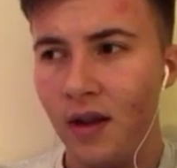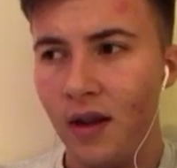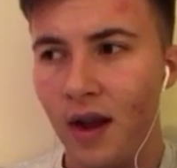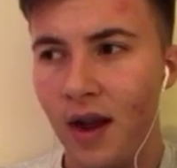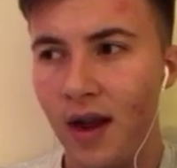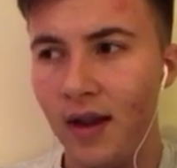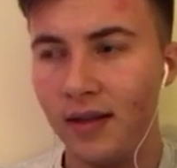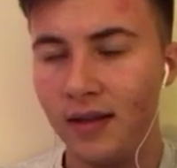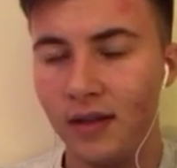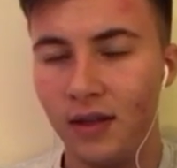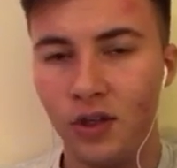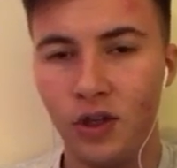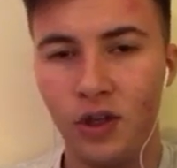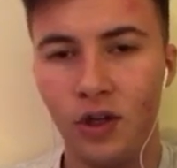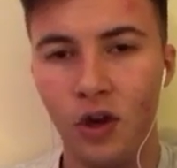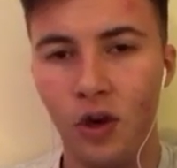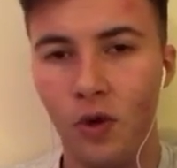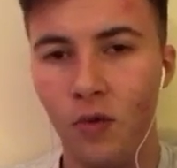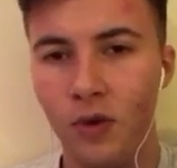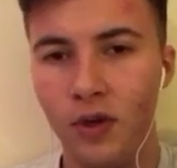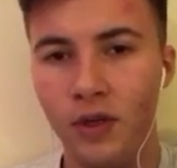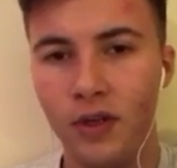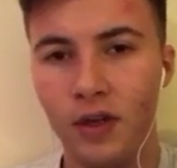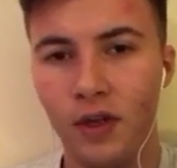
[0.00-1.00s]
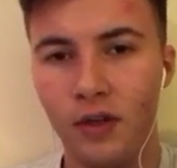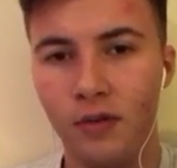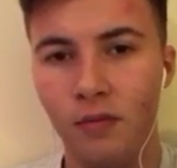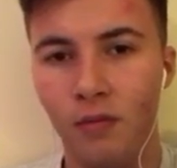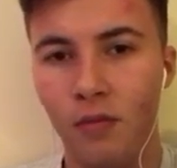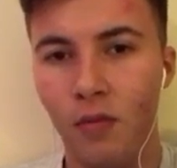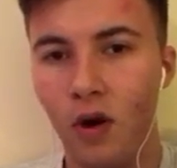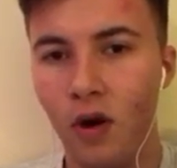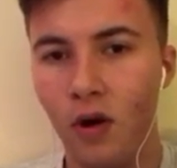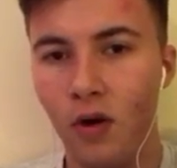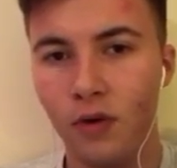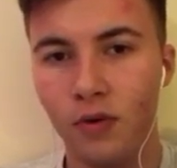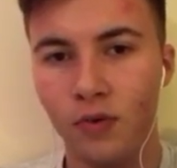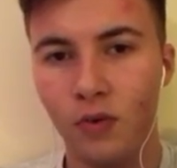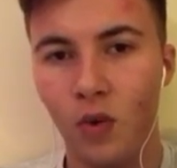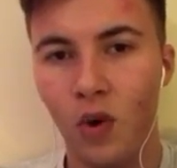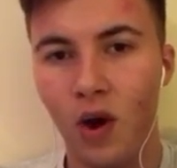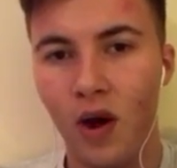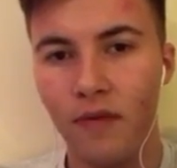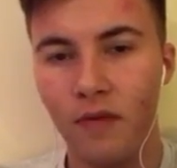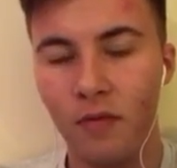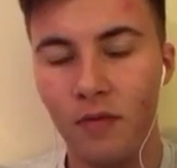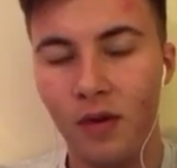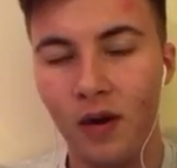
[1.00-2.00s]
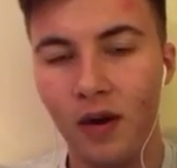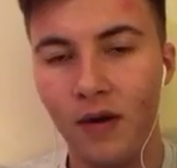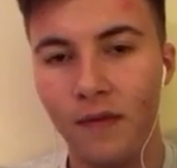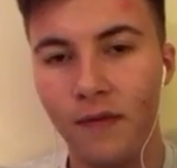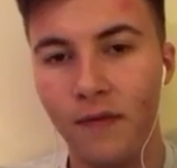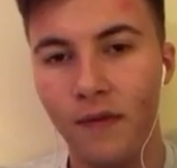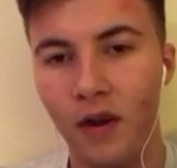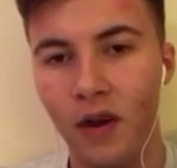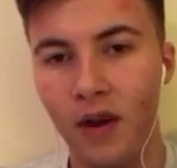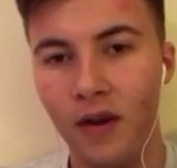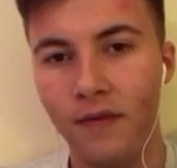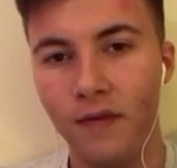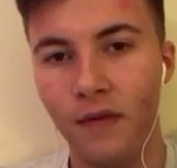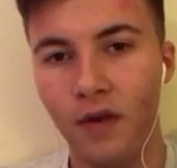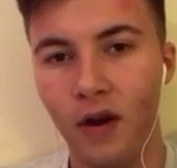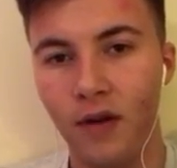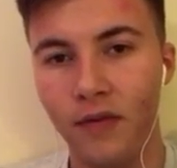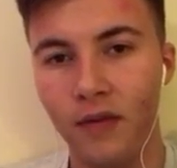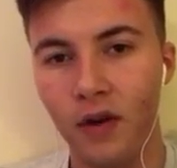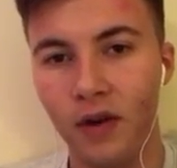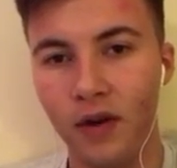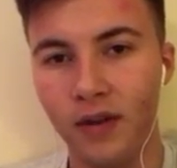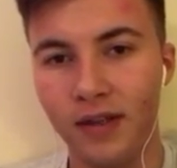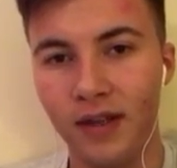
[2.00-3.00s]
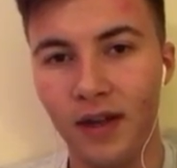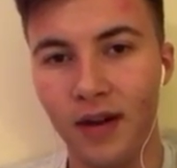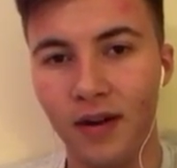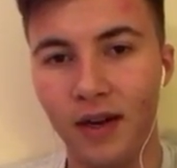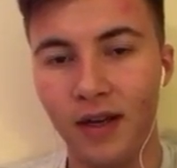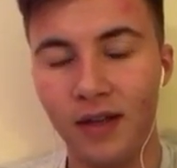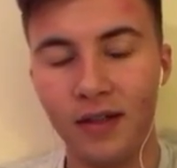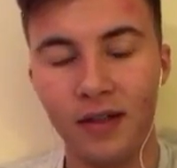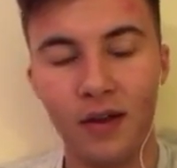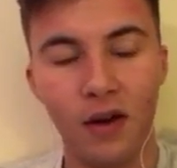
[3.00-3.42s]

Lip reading: has a shot which goes miles wide from about 35 yards out.